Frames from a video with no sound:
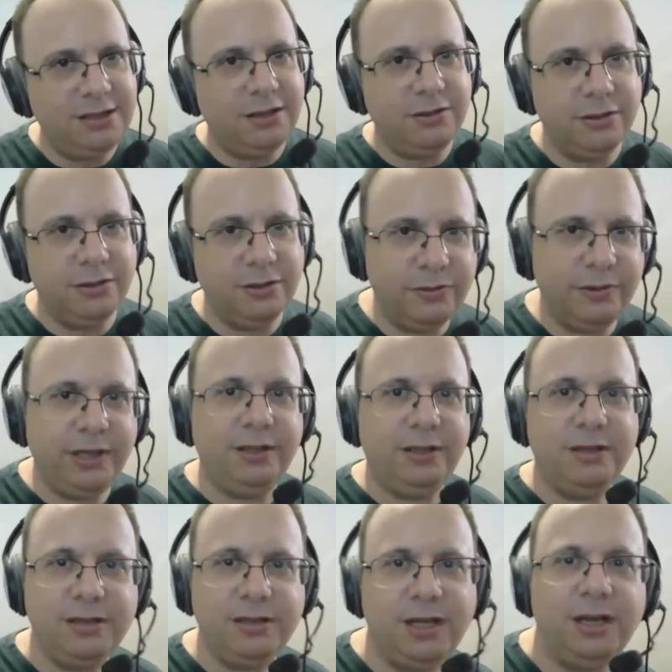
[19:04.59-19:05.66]
are concrete
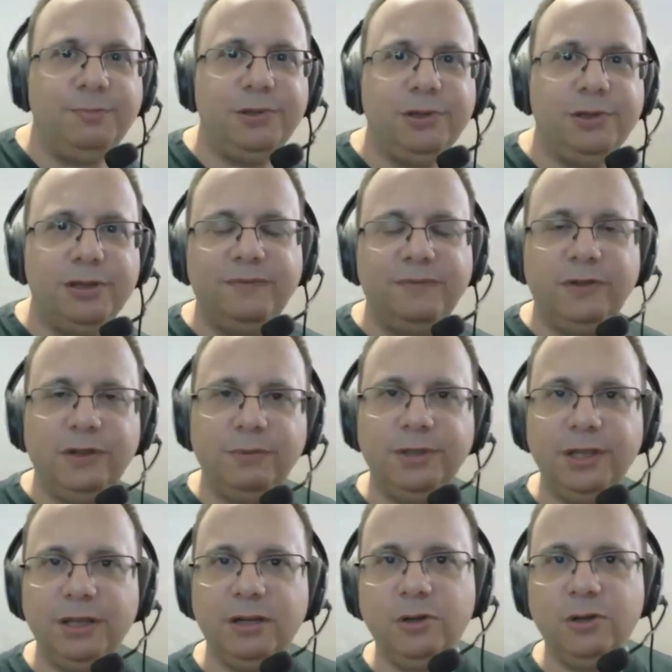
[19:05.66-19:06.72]
examples from the